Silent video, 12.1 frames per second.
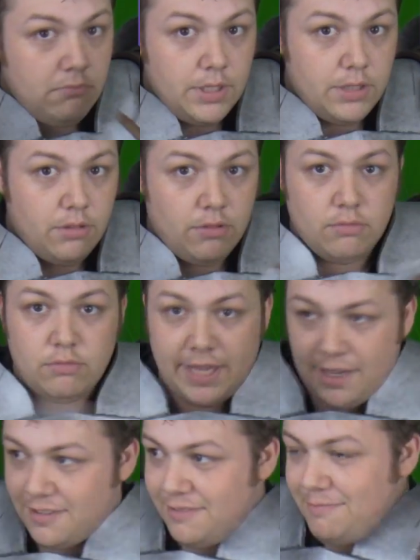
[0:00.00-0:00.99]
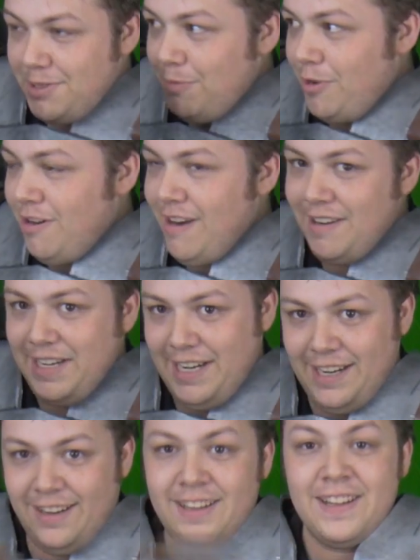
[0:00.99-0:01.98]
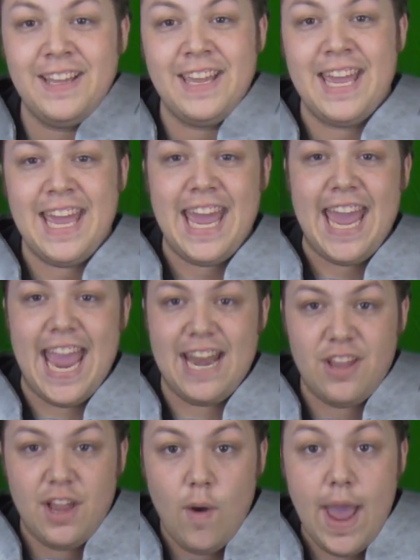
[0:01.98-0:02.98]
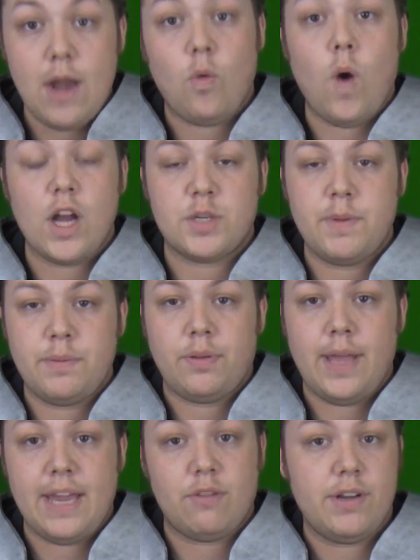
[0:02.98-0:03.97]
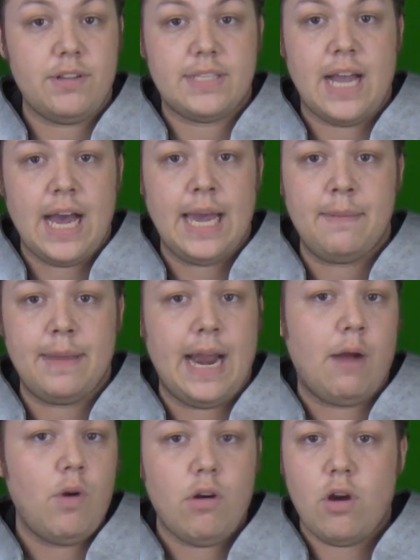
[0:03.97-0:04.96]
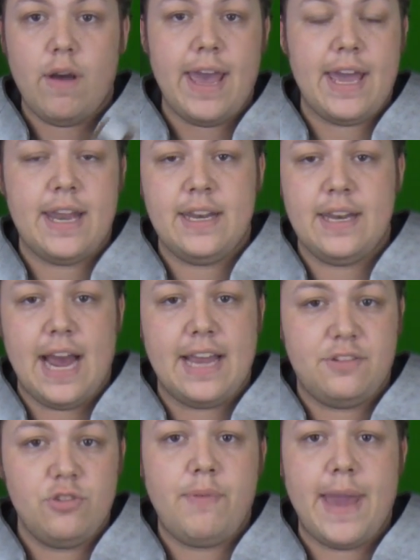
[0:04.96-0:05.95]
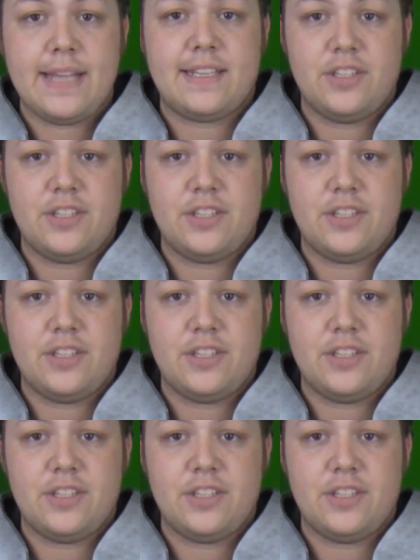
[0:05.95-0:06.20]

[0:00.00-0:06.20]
little link somewhere around here. And you can go ahead and watch me play in real time, and I will go ahead, I do pay